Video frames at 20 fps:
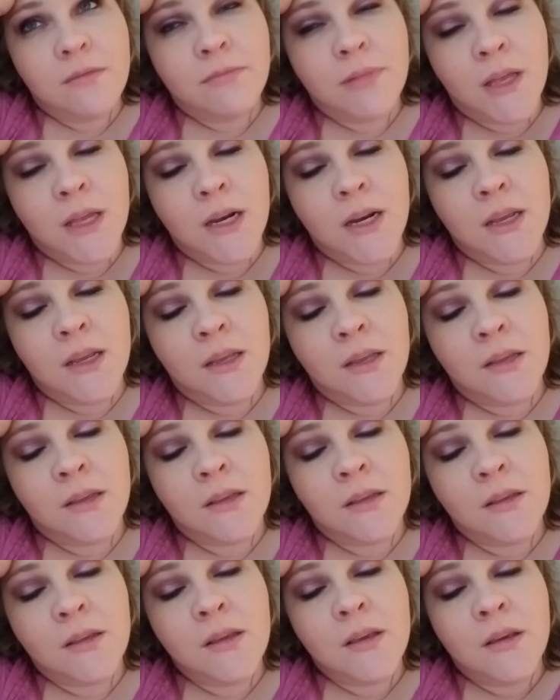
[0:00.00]
But
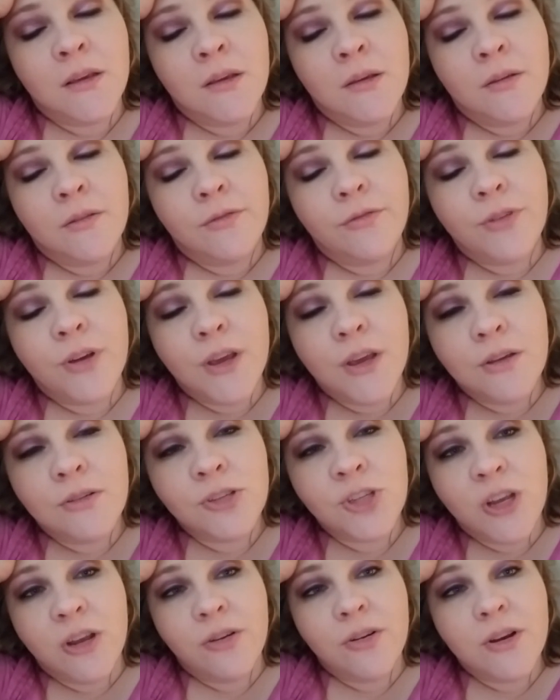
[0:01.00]
before I go
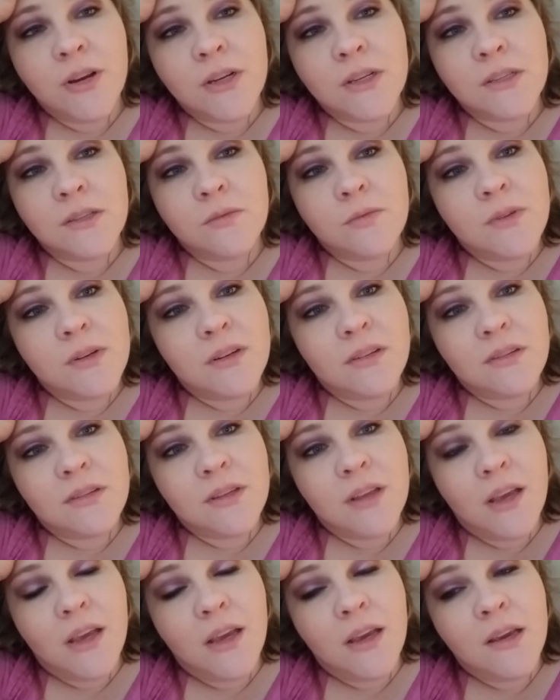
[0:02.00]
shower, I just wanted to
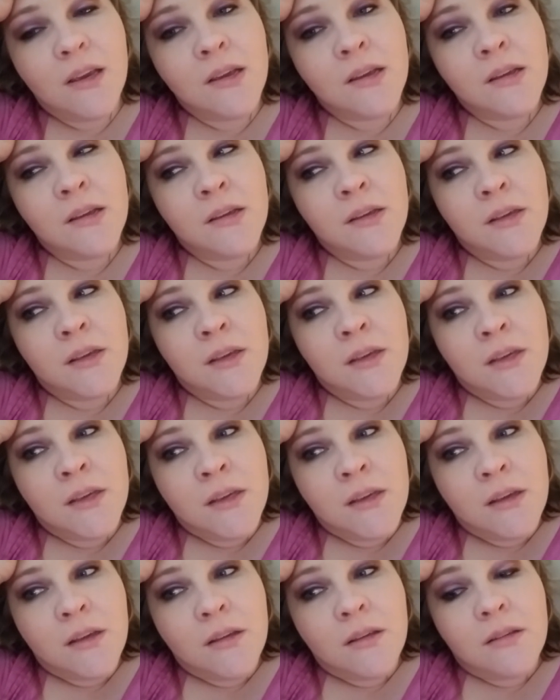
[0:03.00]
say
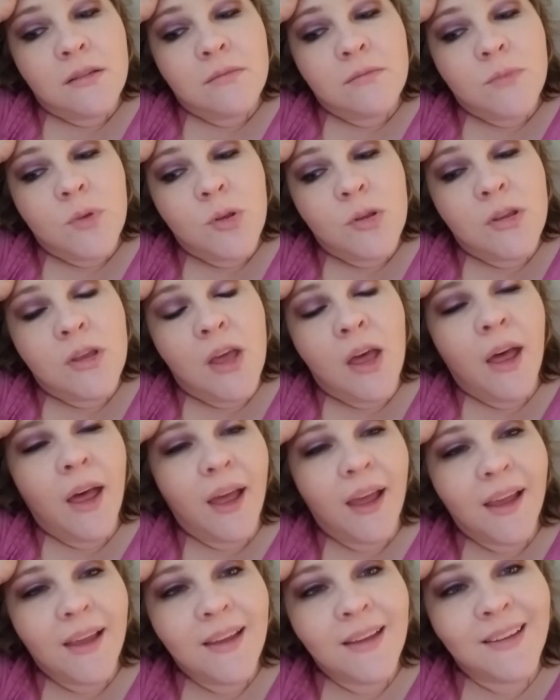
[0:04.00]
um,
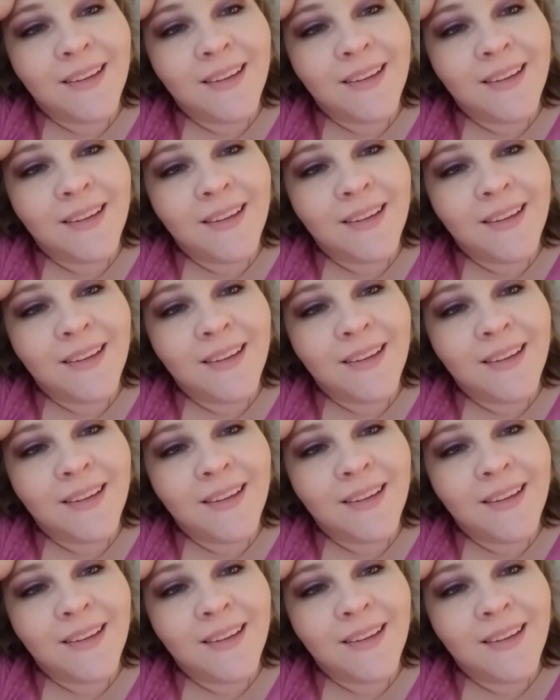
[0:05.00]
hi